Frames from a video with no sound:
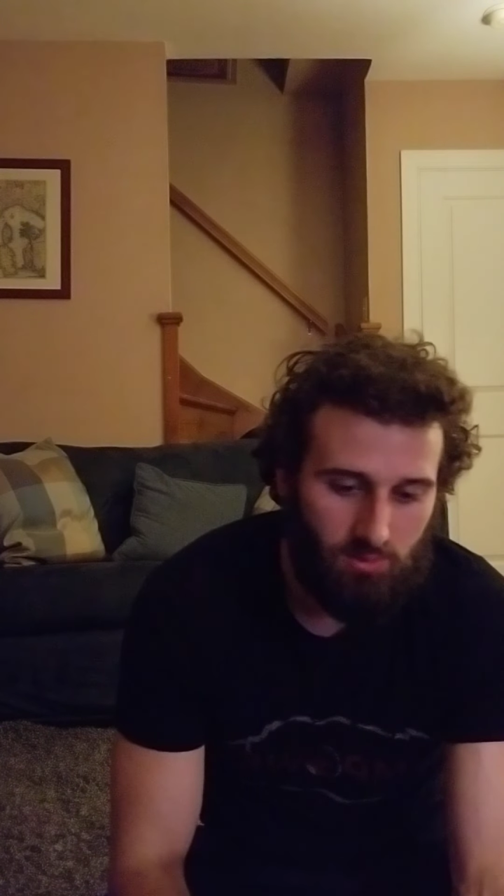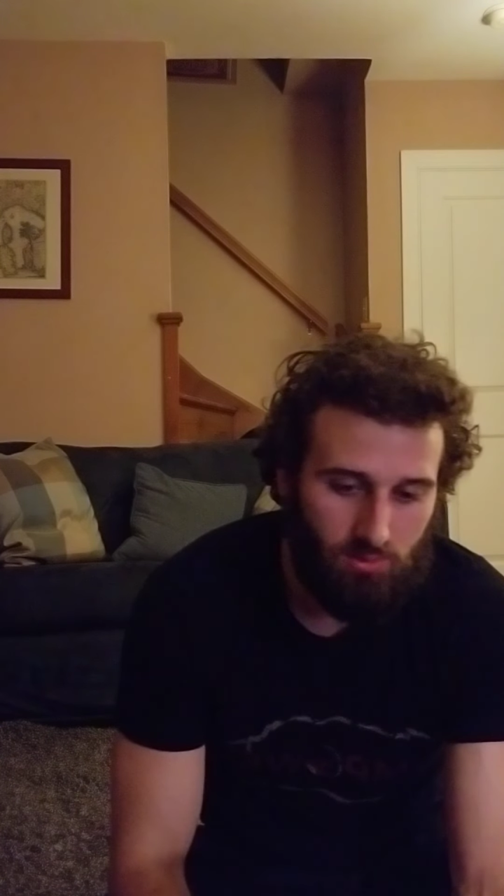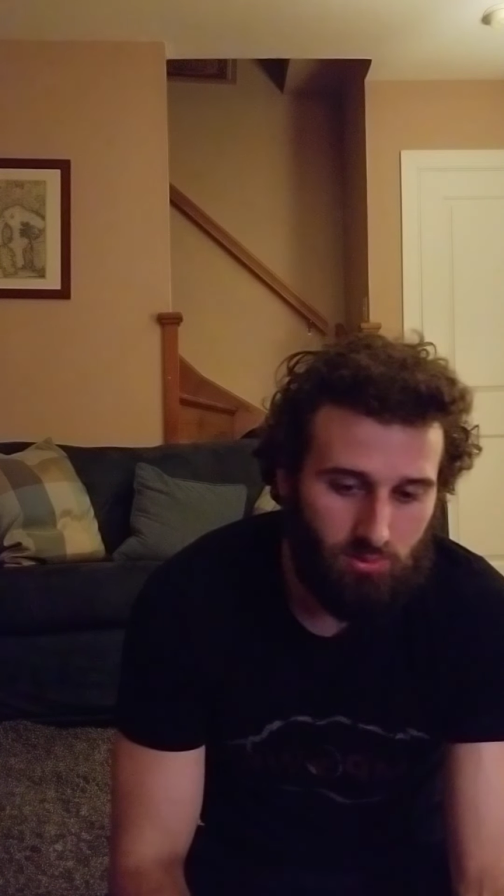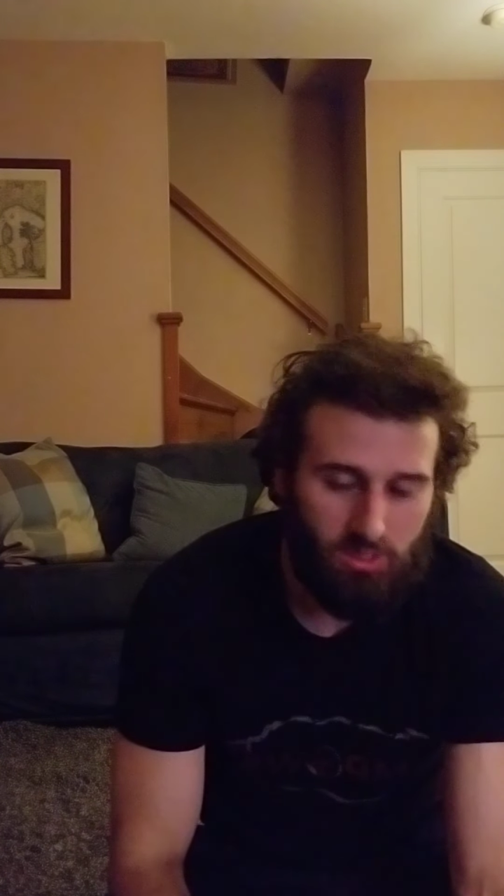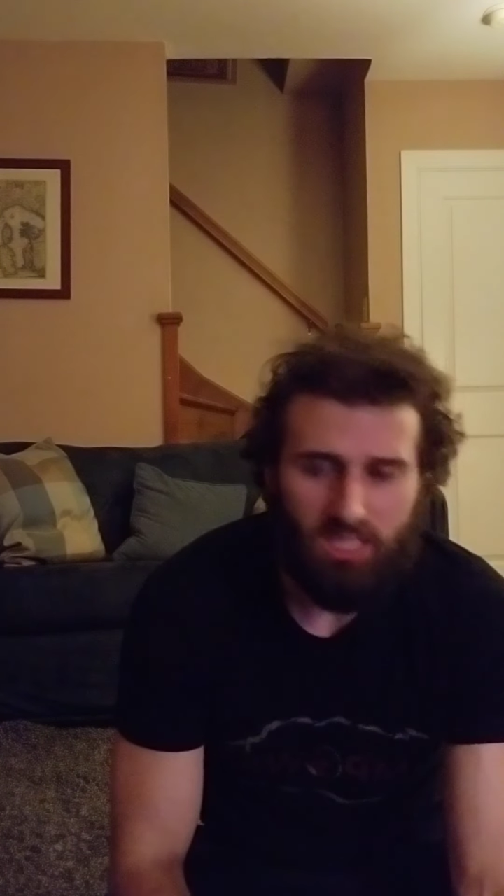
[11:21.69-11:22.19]

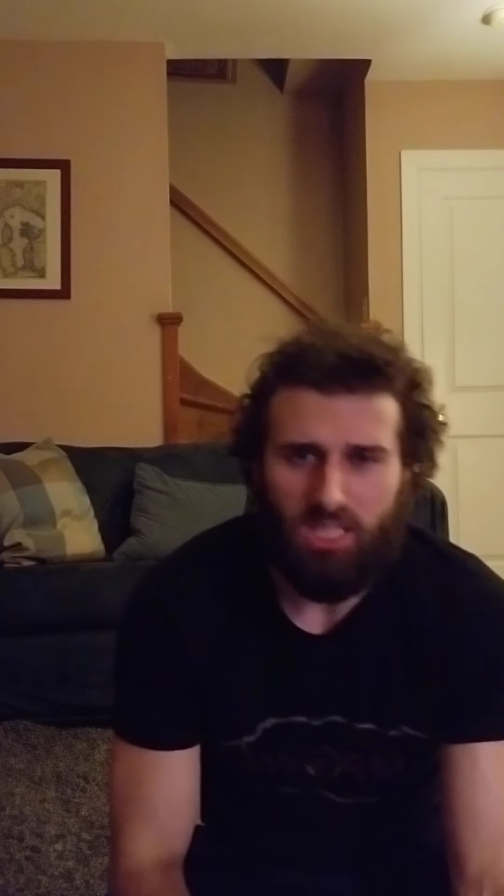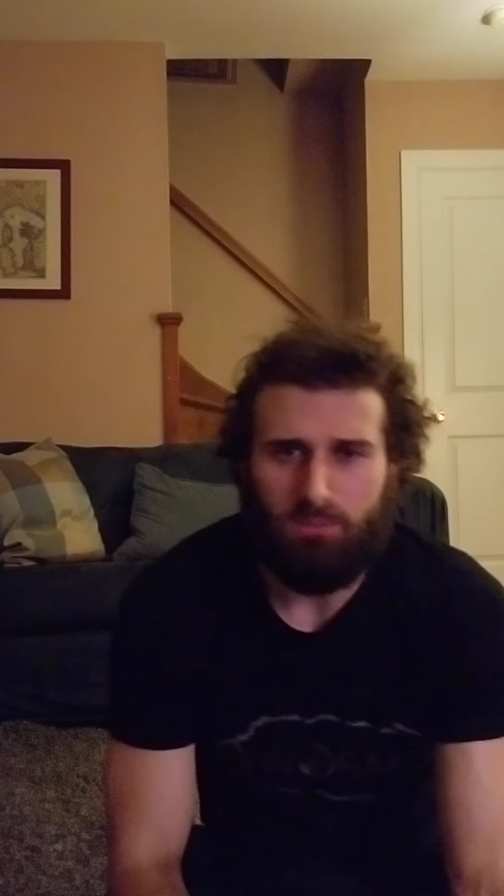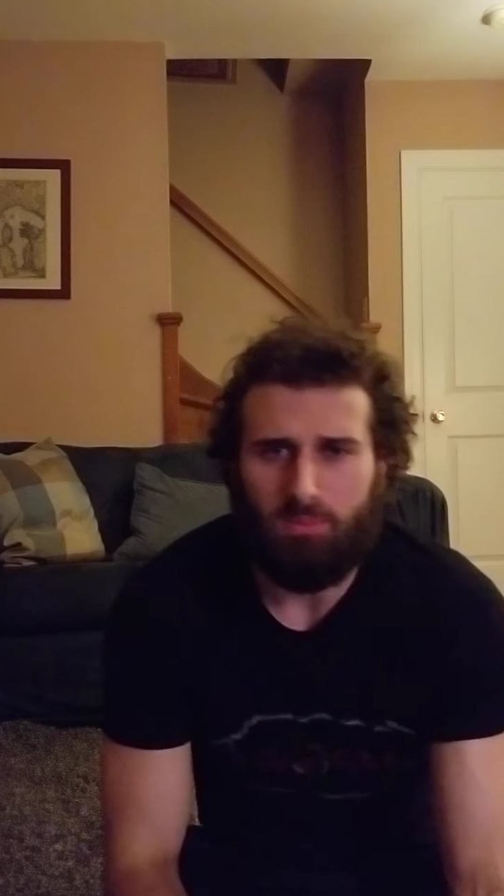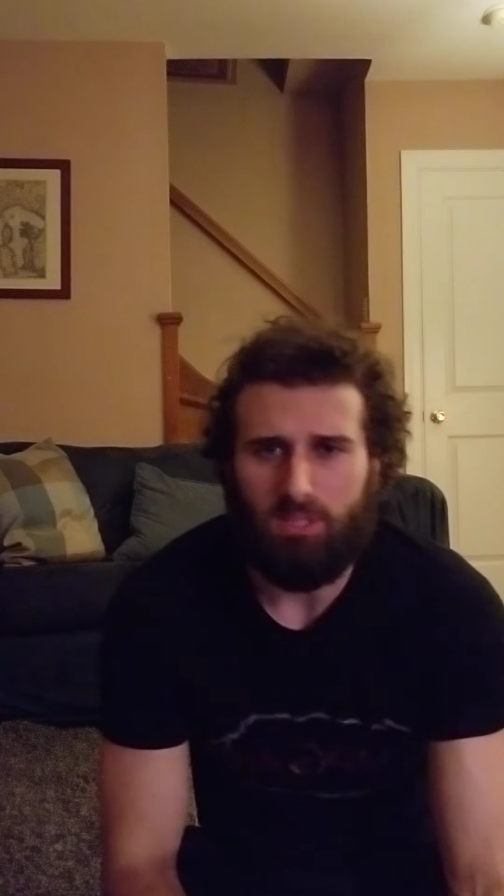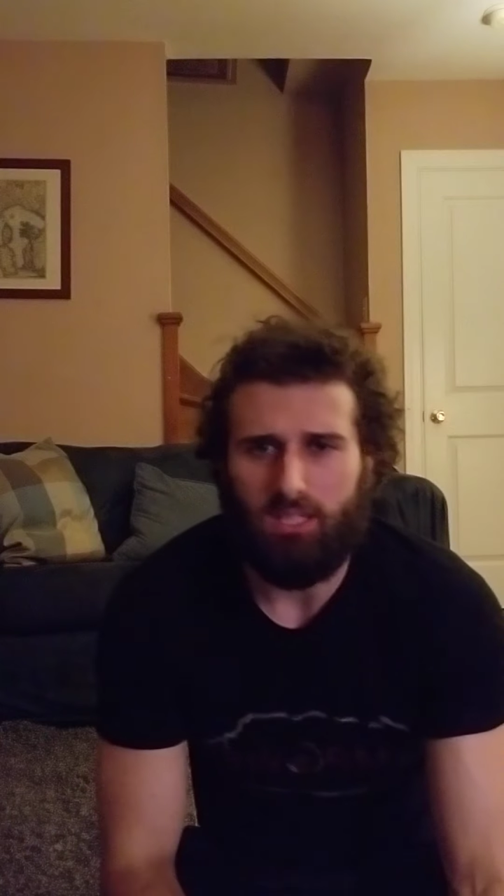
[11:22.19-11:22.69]
really
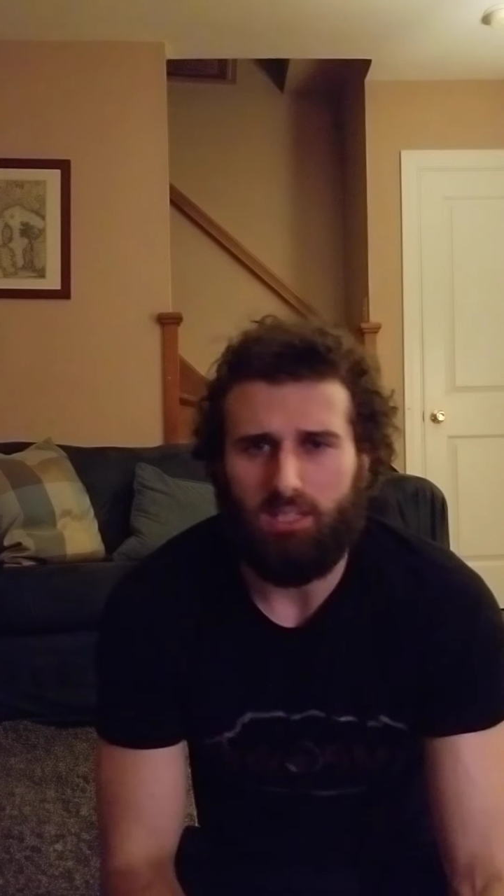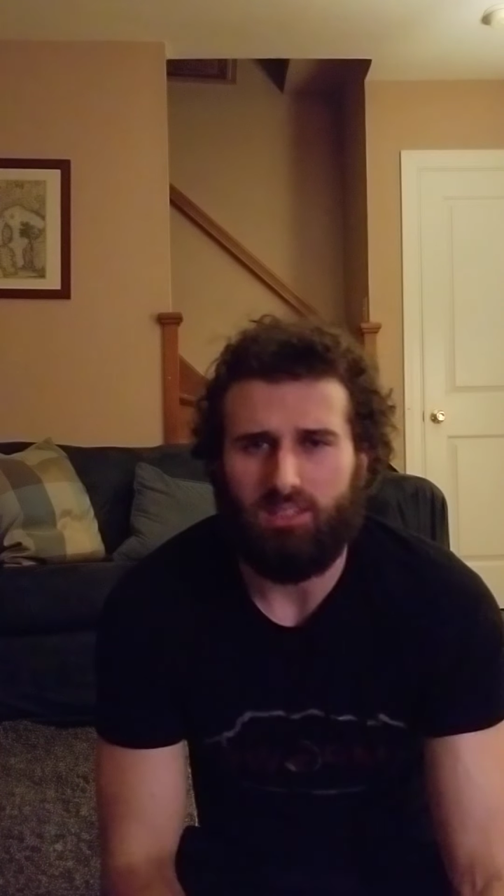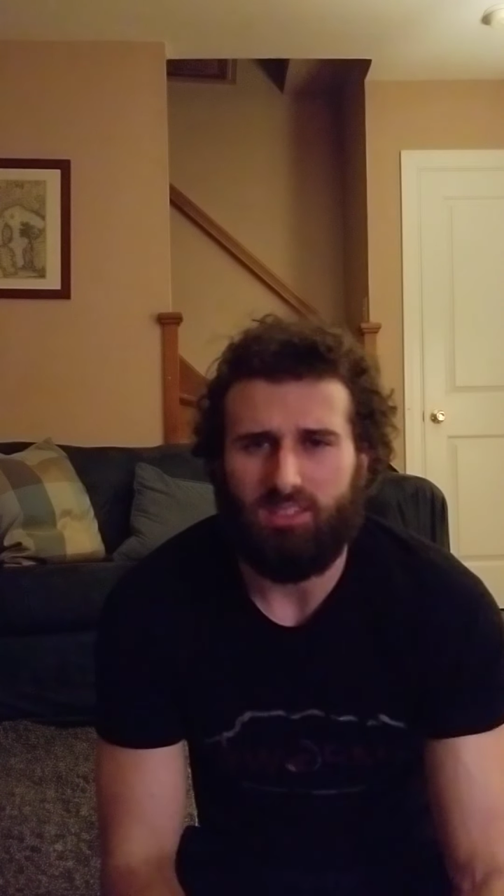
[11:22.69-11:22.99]
be